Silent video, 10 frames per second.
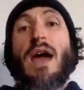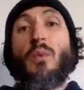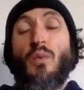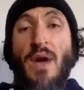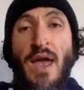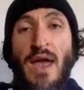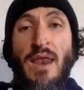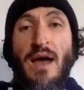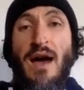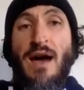
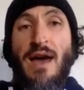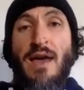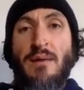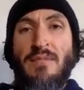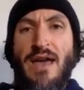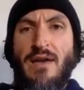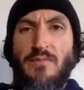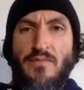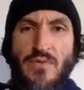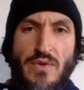when I am
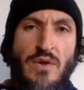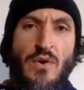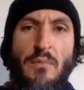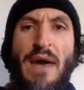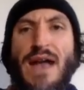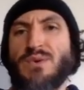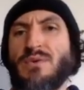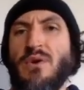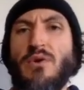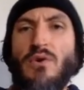like, match
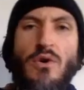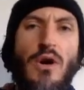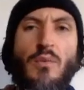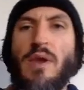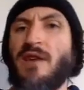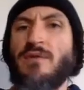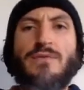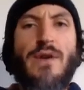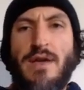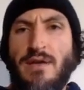with a girl on whatever
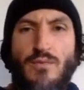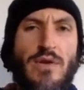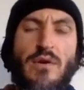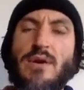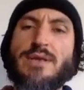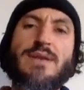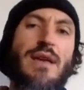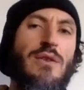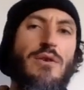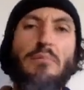fucking, whether it's
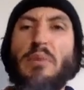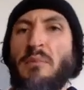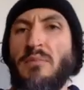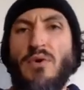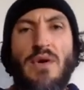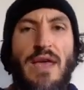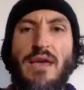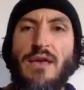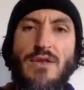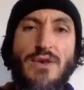Tinder, Bumble,
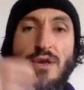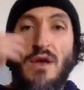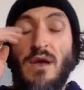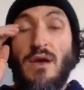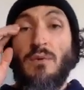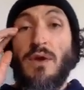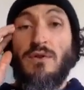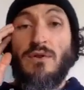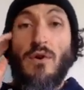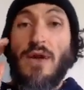Hinge,
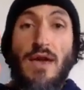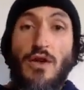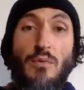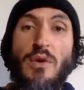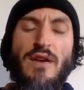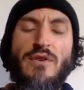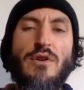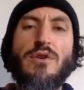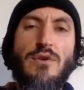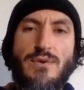whatever, OkCupid, whatever
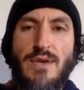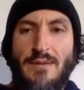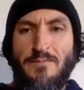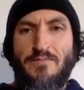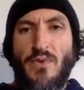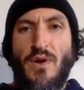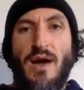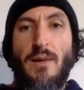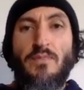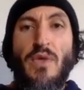you're using,
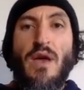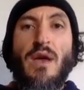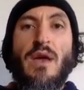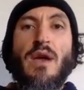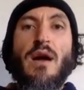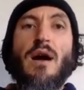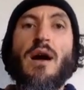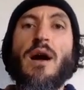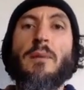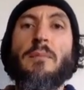okay?
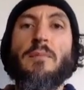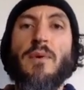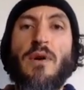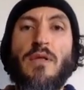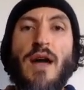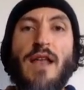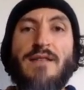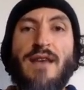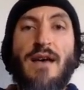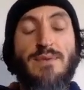A lot of
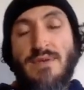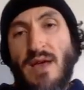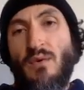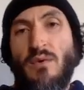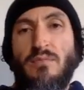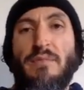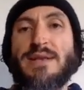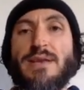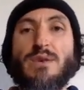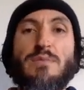times they will
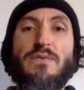message me